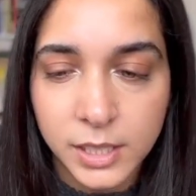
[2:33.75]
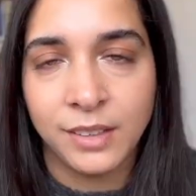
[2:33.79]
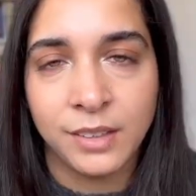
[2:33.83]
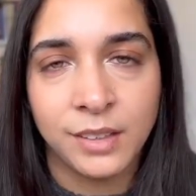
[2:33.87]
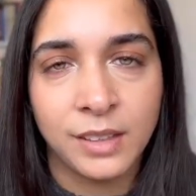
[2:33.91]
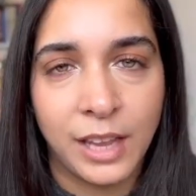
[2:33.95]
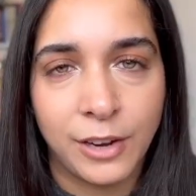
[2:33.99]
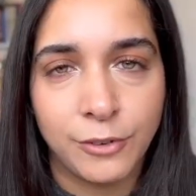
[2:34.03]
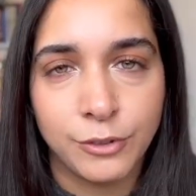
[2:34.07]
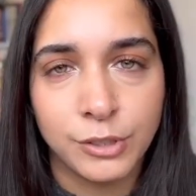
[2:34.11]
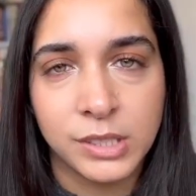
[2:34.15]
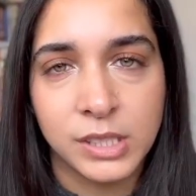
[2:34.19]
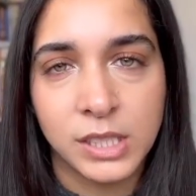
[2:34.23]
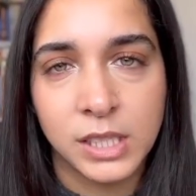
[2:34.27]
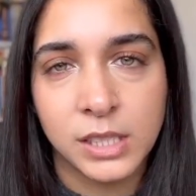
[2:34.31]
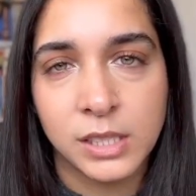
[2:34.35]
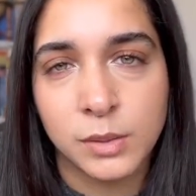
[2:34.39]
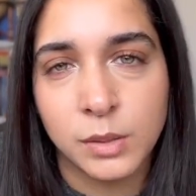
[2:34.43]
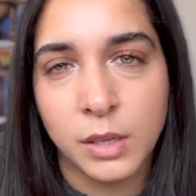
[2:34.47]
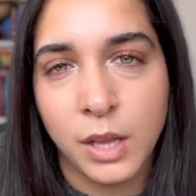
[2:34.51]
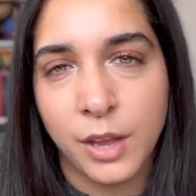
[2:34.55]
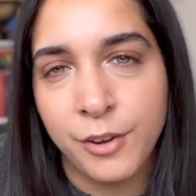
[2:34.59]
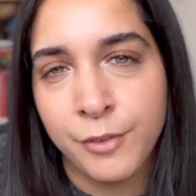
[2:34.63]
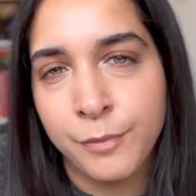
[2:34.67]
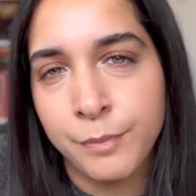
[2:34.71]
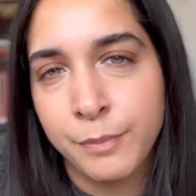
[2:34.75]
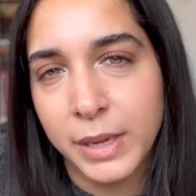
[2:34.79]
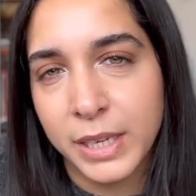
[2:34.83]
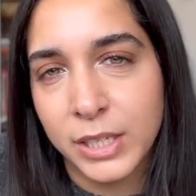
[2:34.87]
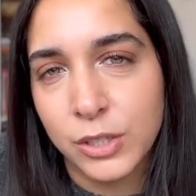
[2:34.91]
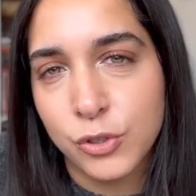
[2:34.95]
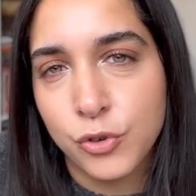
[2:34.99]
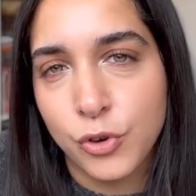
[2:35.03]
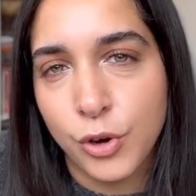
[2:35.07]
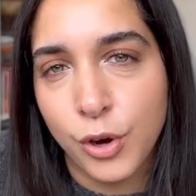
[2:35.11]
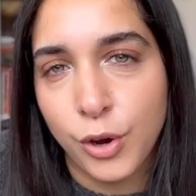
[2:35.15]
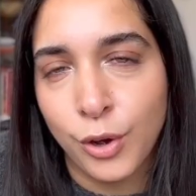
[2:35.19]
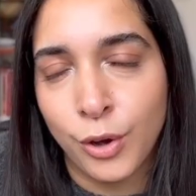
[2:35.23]
There is this kind of
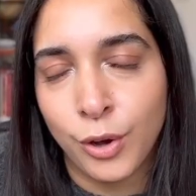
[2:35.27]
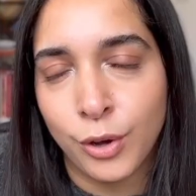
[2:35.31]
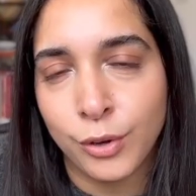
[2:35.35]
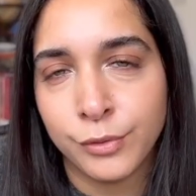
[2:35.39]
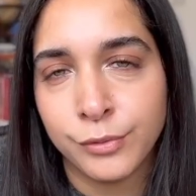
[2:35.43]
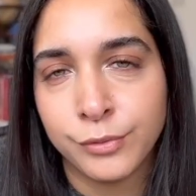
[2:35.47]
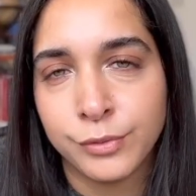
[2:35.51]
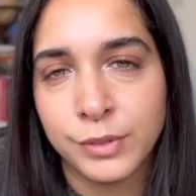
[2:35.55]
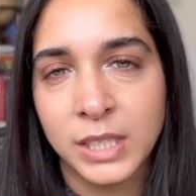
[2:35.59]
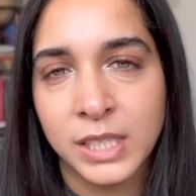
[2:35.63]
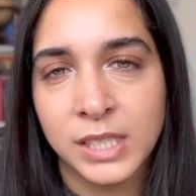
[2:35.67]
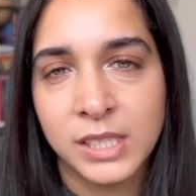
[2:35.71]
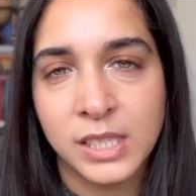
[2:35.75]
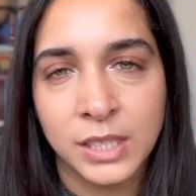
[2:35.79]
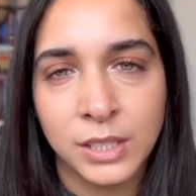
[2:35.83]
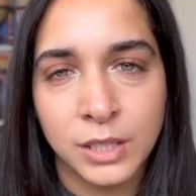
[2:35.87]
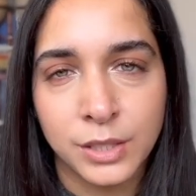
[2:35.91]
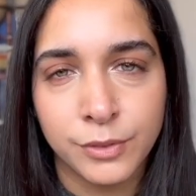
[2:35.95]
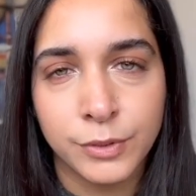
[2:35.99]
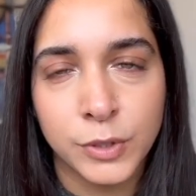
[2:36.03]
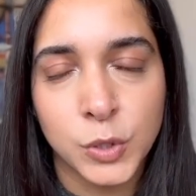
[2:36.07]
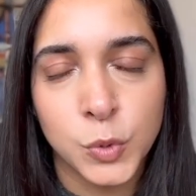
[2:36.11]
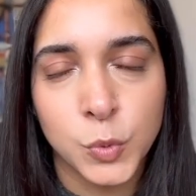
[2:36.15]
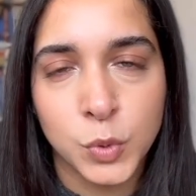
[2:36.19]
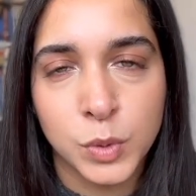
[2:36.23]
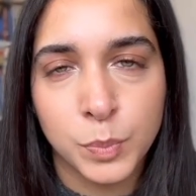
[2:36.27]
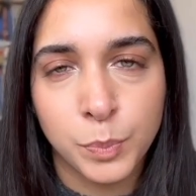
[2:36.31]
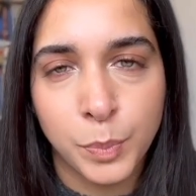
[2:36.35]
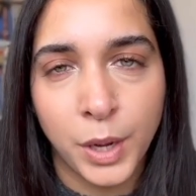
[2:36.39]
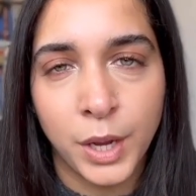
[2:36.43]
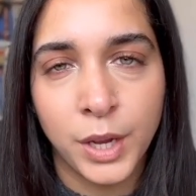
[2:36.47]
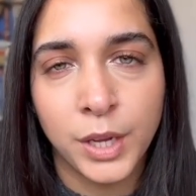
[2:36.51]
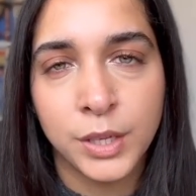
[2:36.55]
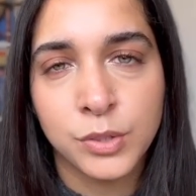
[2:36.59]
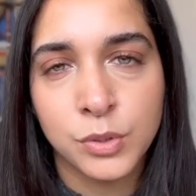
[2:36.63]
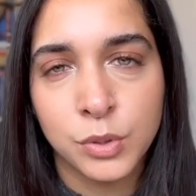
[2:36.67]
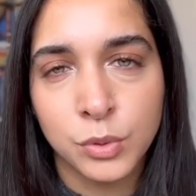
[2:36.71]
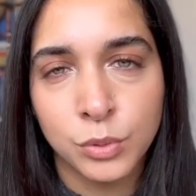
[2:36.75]
mixture of this individual's
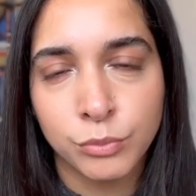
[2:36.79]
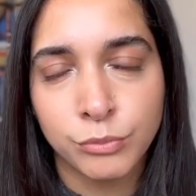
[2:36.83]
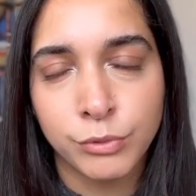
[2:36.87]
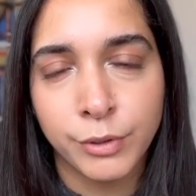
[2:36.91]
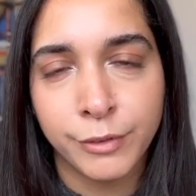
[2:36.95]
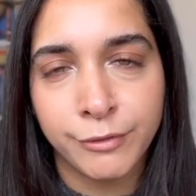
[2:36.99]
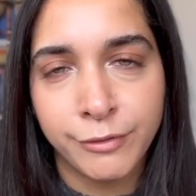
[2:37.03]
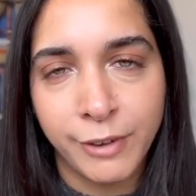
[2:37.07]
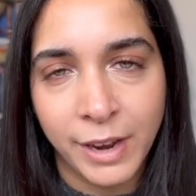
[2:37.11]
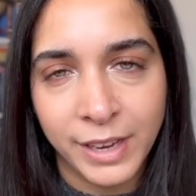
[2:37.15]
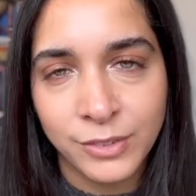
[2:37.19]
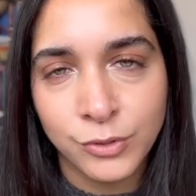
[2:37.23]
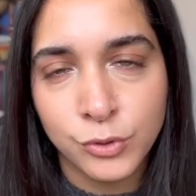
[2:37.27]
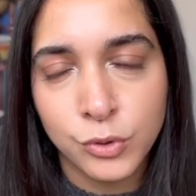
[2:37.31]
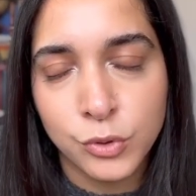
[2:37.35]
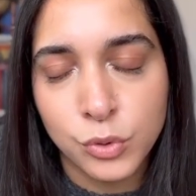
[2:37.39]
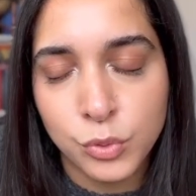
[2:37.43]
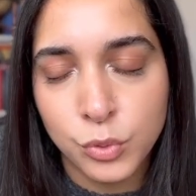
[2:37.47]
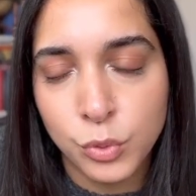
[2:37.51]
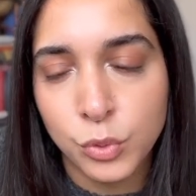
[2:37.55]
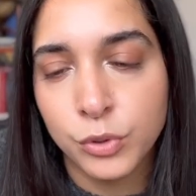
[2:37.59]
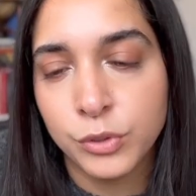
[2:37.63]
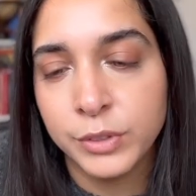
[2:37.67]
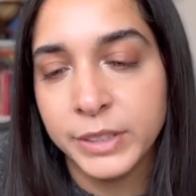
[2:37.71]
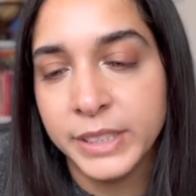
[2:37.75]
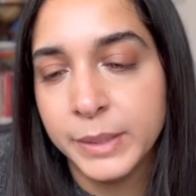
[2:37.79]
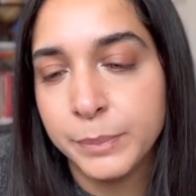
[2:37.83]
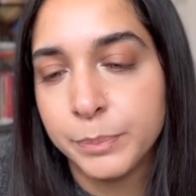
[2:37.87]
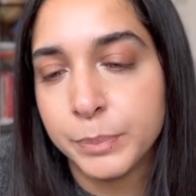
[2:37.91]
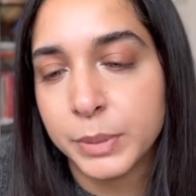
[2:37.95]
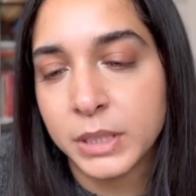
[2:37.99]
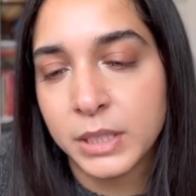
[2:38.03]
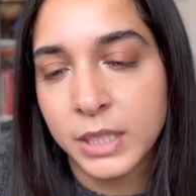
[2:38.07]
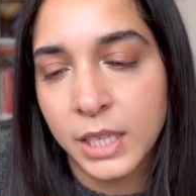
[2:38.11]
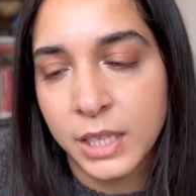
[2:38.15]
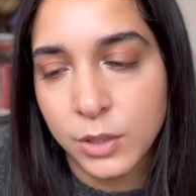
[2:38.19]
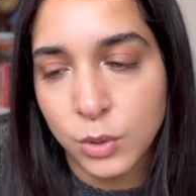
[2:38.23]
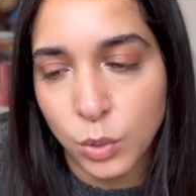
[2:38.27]
personal revenge story, but
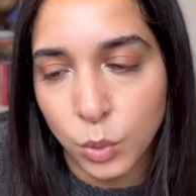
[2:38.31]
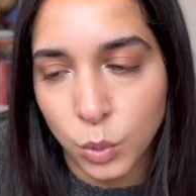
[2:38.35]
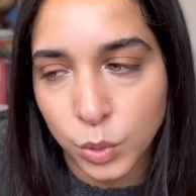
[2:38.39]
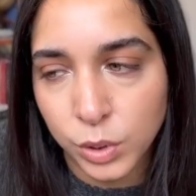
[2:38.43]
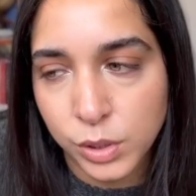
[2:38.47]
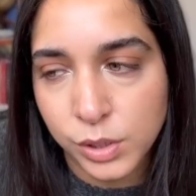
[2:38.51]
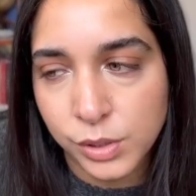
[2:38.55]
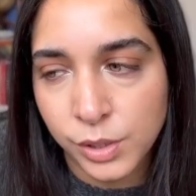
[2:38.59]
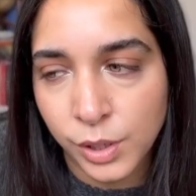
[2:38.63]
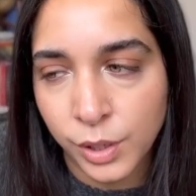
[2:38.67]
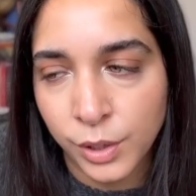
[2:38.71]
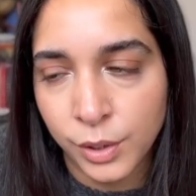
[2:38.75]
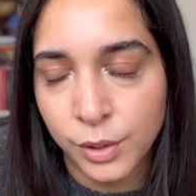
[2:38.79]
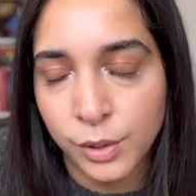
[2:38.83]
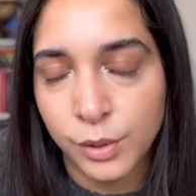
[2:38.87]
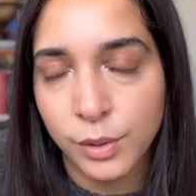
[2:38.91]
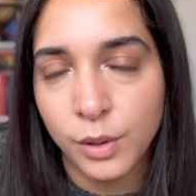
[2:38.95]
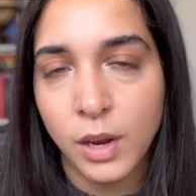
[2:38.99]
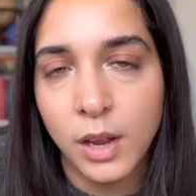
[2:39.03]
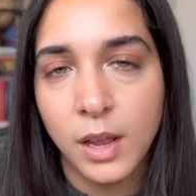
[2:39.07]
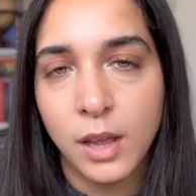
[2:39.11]
then also